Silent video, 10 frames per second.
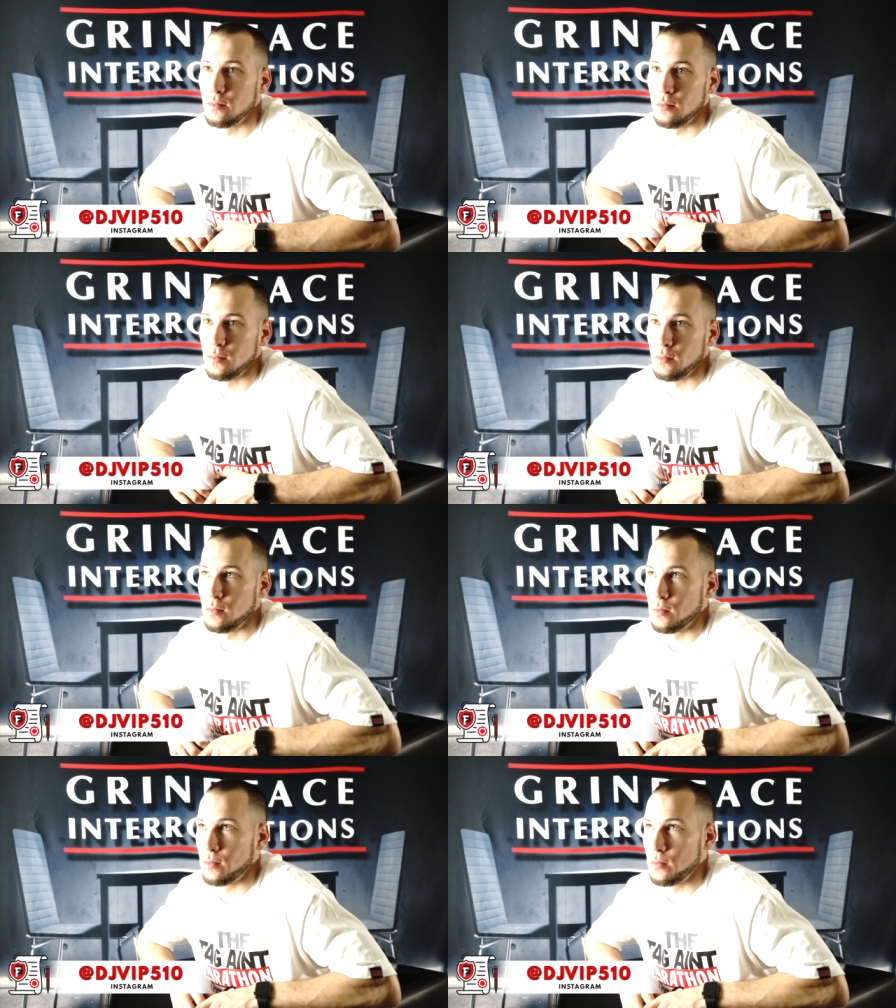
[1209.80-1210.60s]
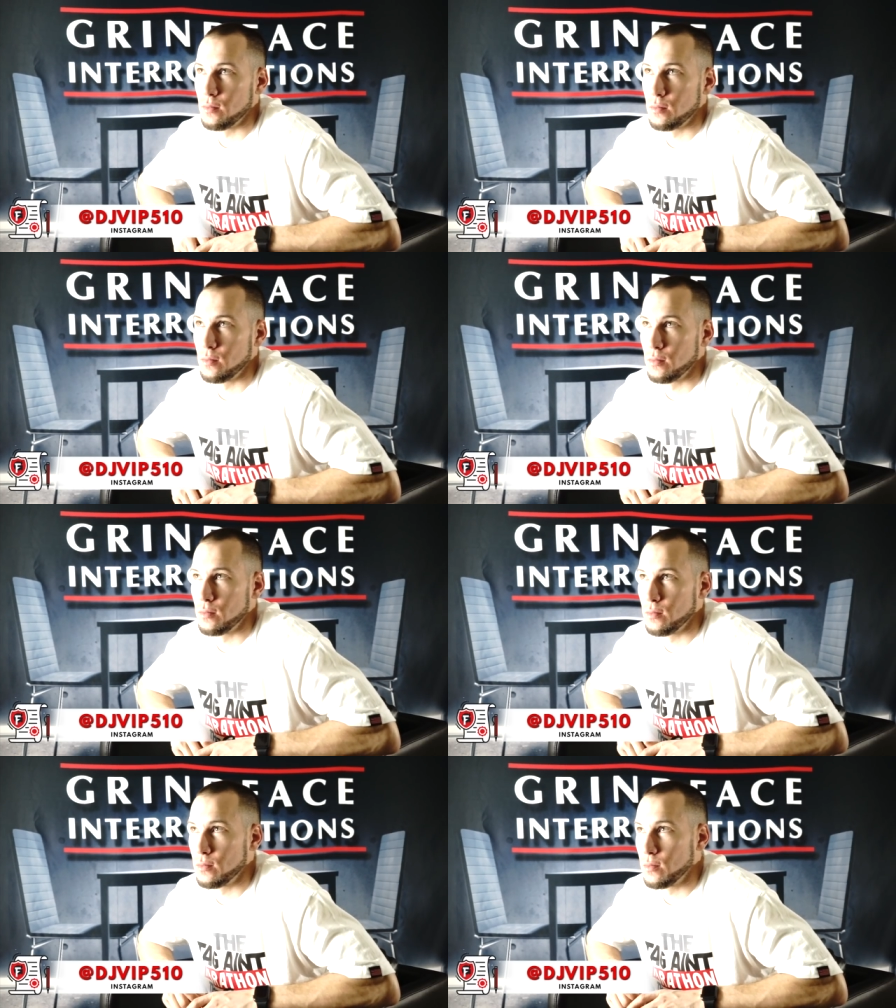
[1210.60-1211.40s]
So do you smoke weed,
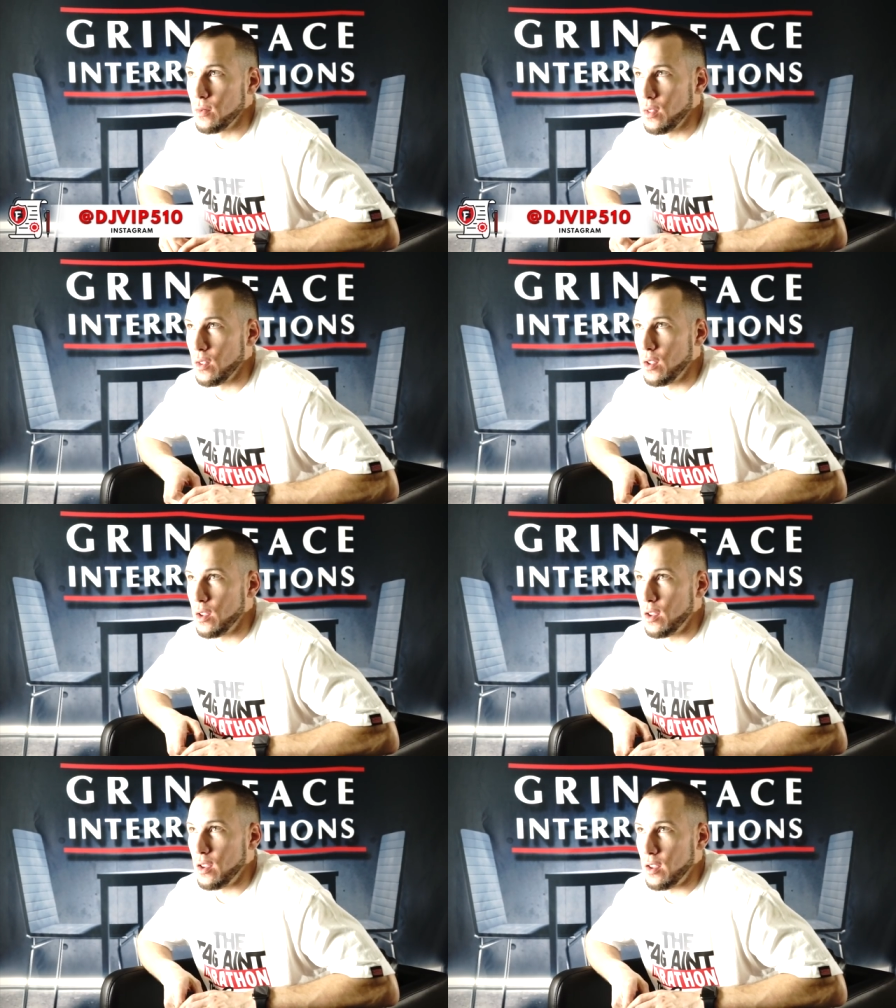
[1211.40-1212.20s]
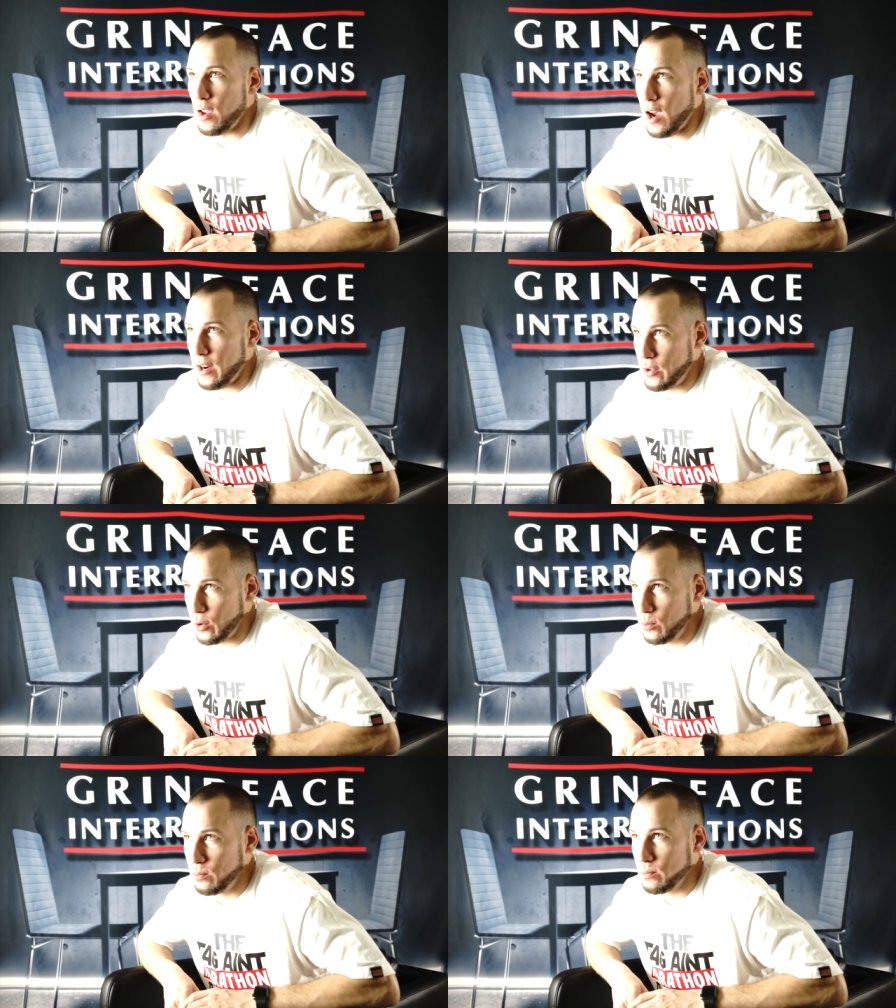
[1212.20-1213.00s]
man? I
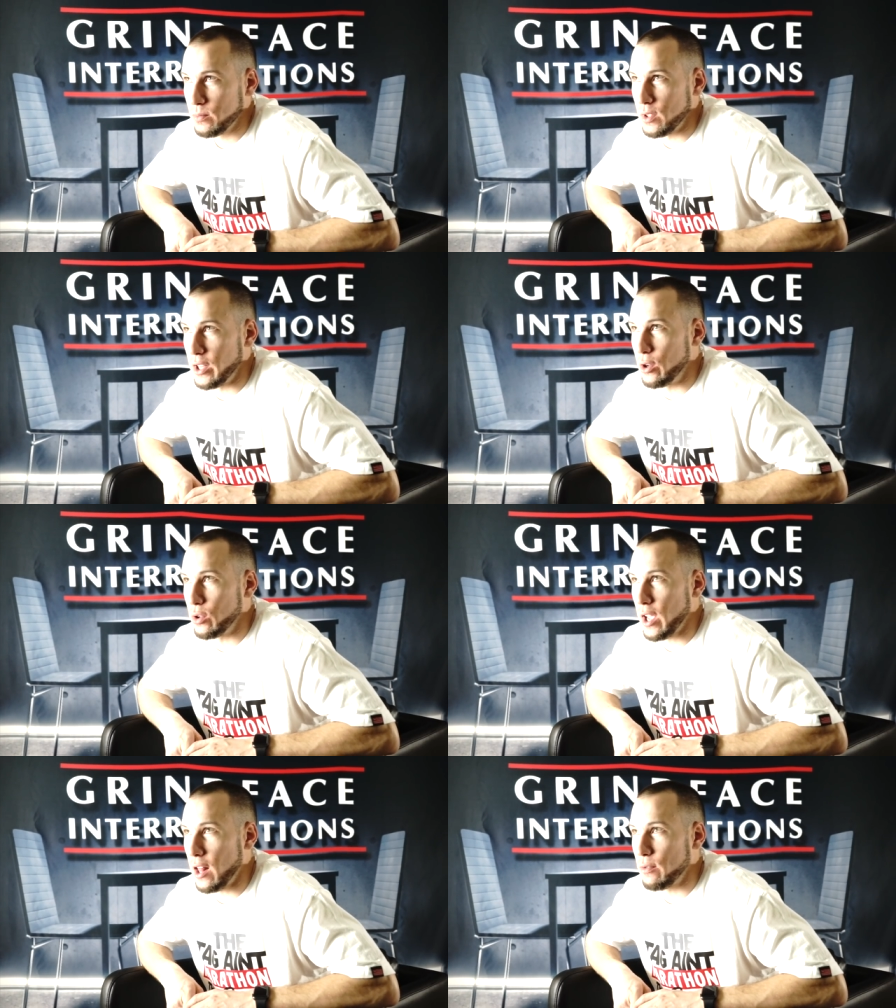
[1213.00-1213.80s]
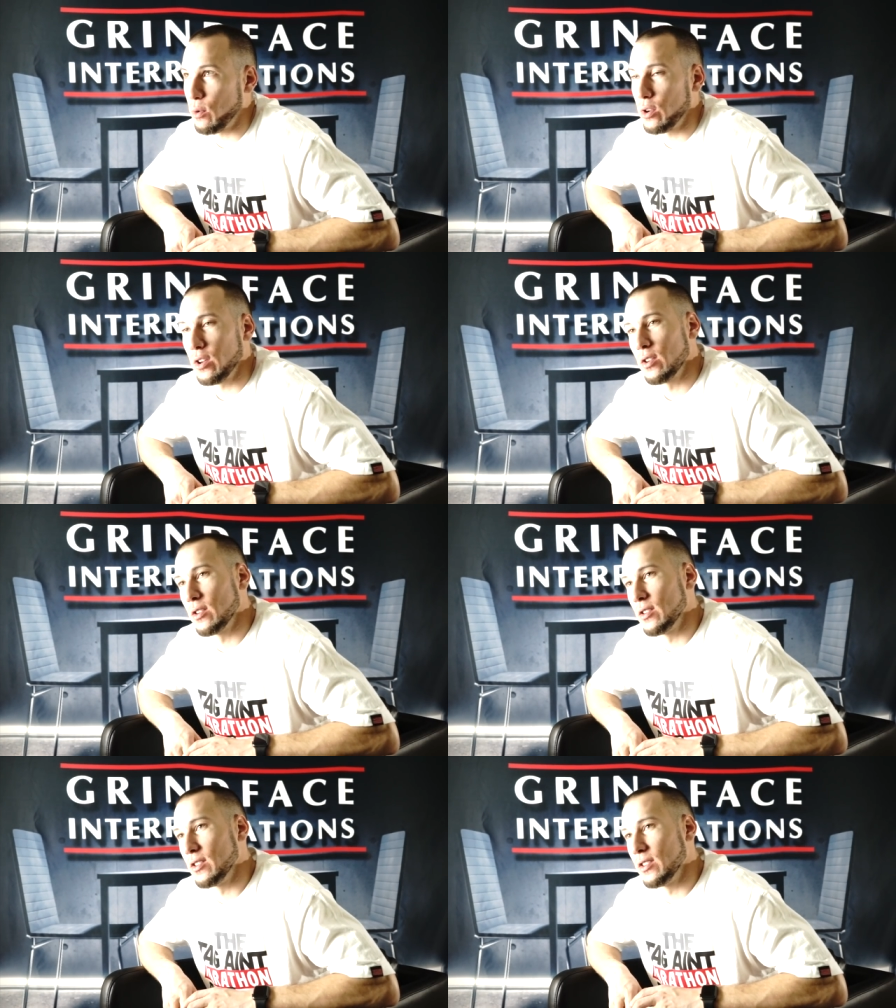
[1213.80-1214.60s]
do. It's legal in California.
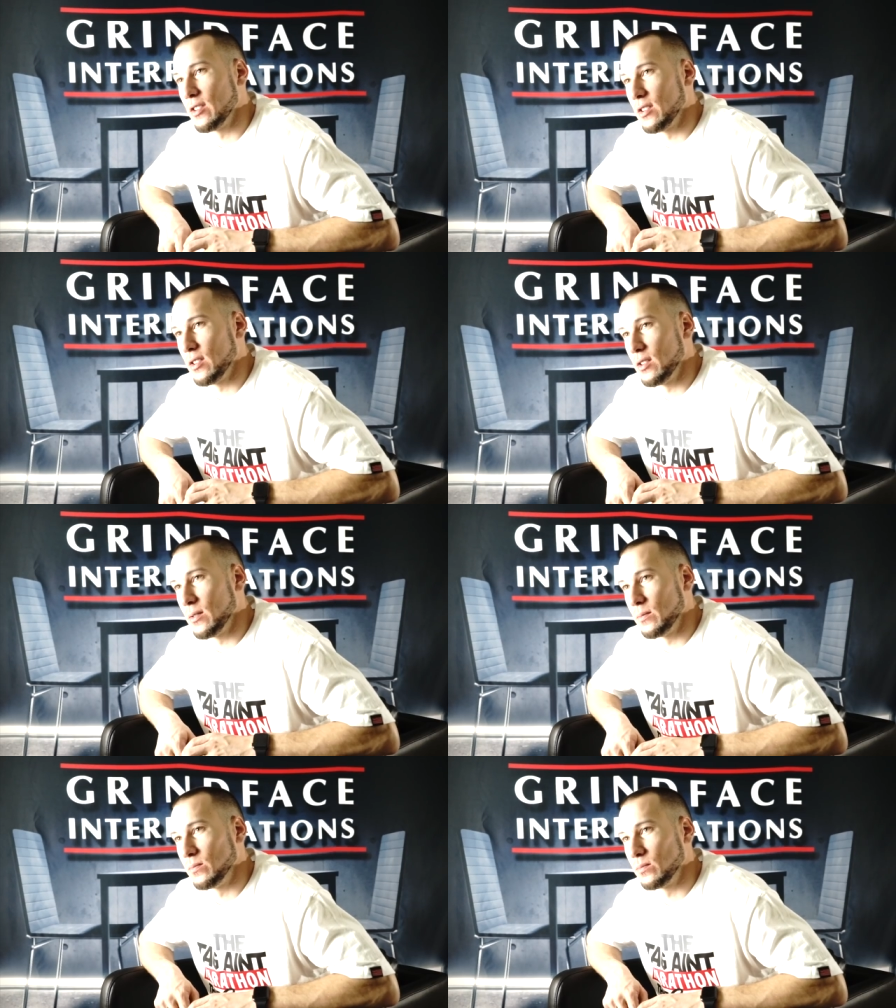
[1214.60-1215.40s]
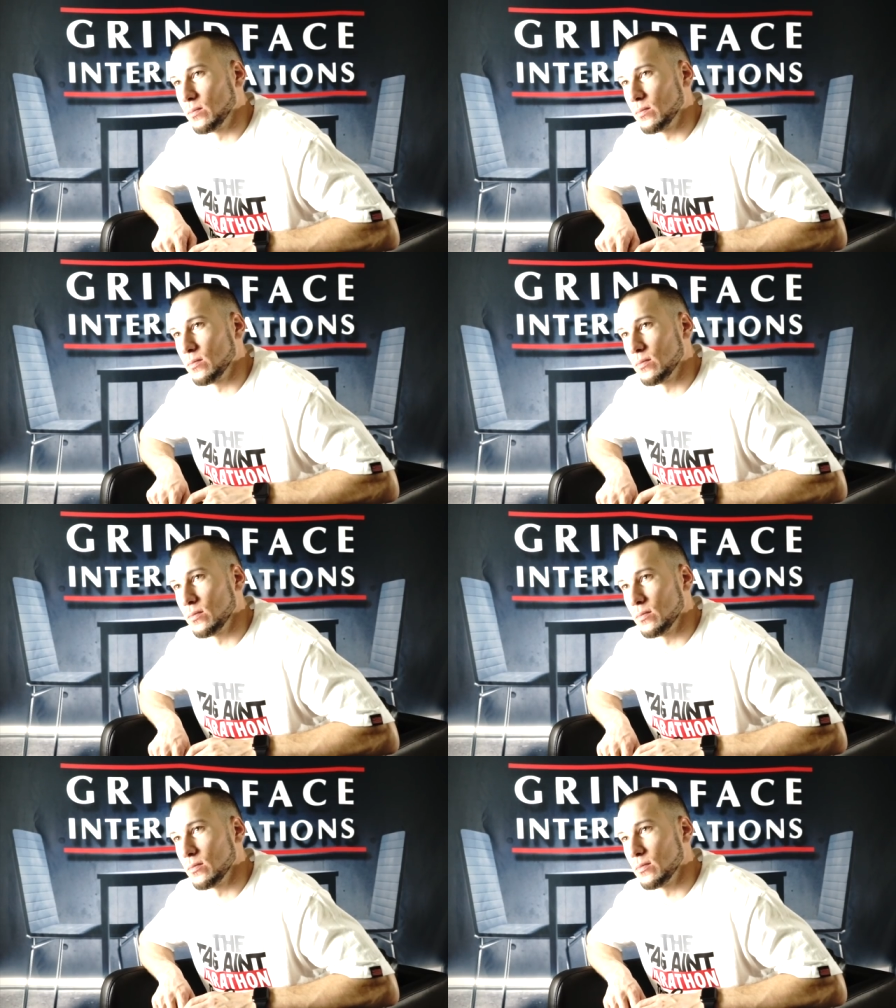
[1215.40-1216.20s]
How about on the
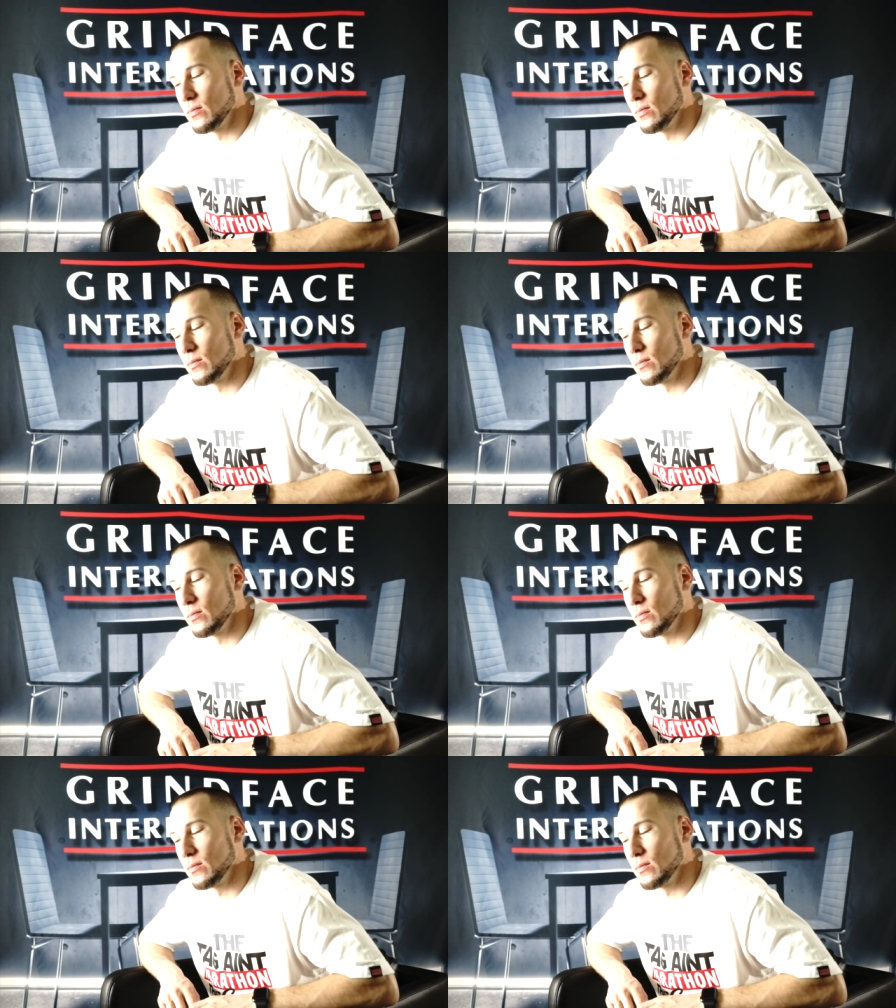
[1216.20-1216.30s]
job?